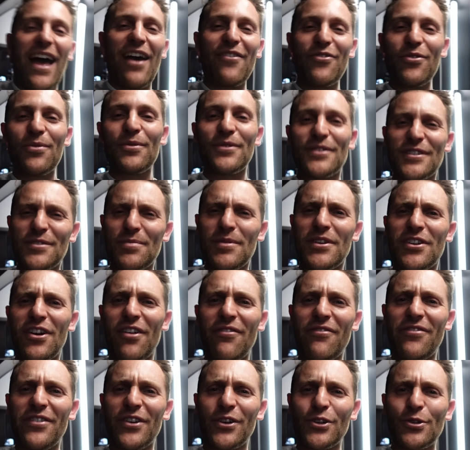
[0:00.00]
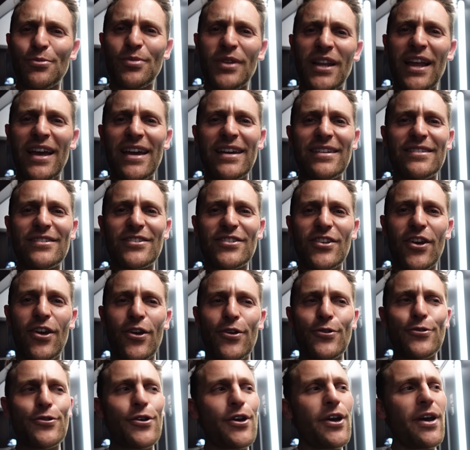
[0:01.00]
Everyone wants to be comfy on a plane,
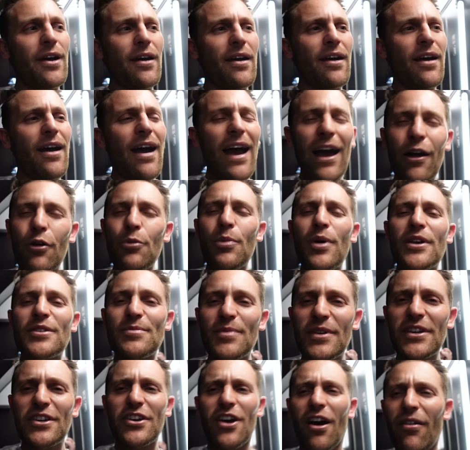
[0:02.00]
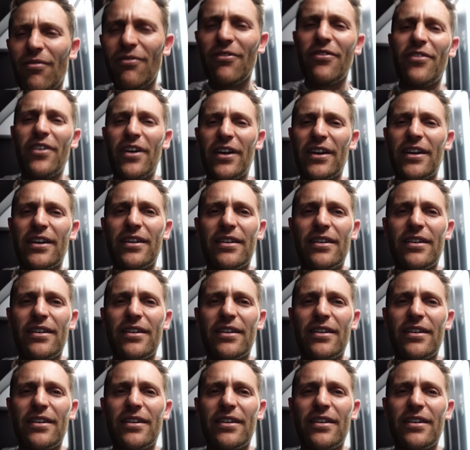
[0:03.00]
so help us be comfy.